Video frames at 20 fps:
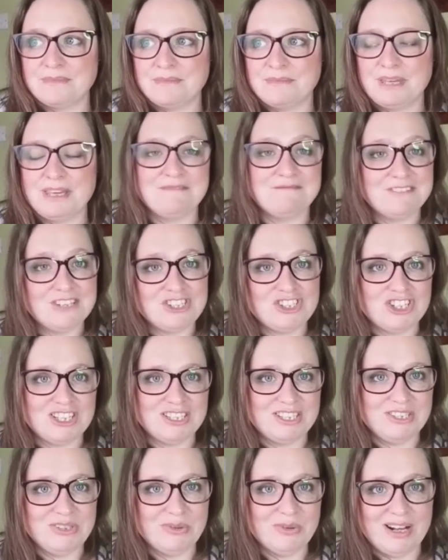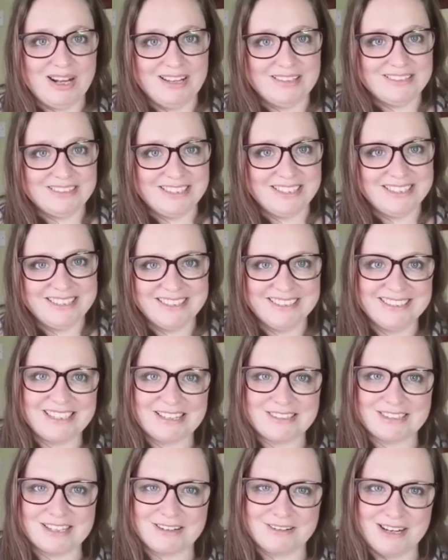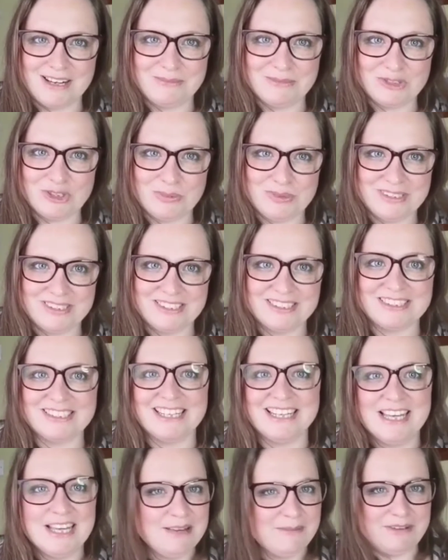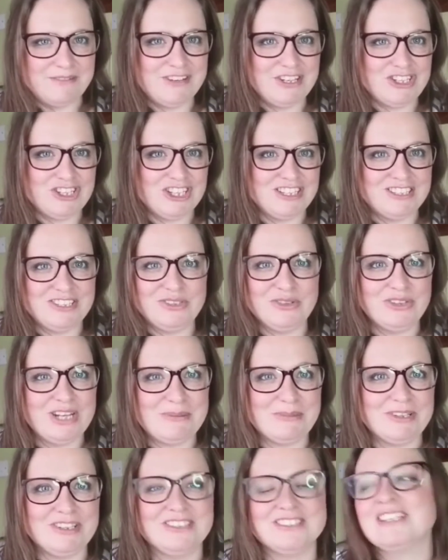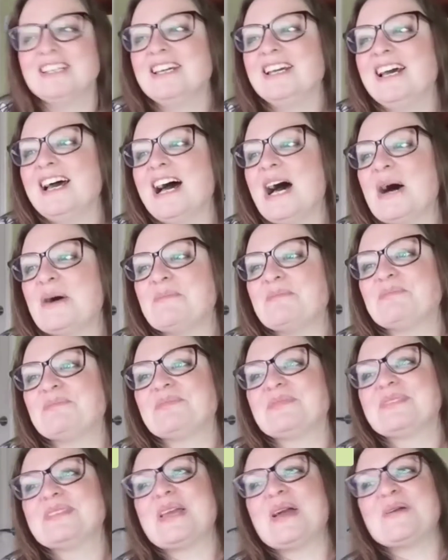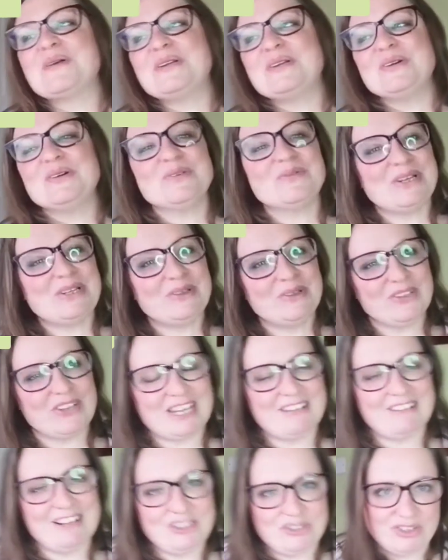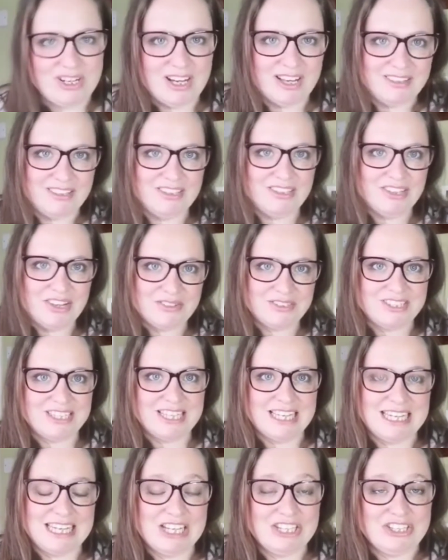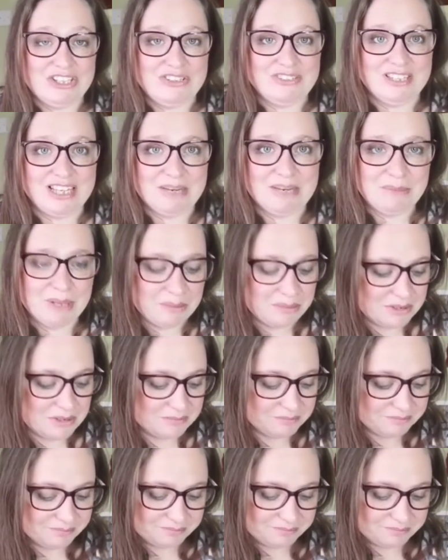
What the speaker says: being vigilant in your garden, sounds like Crime Stoppers, doesn't it? Be vigilant in your neighbourhood. When you're looking around your garden, you're noticing any issues that come up.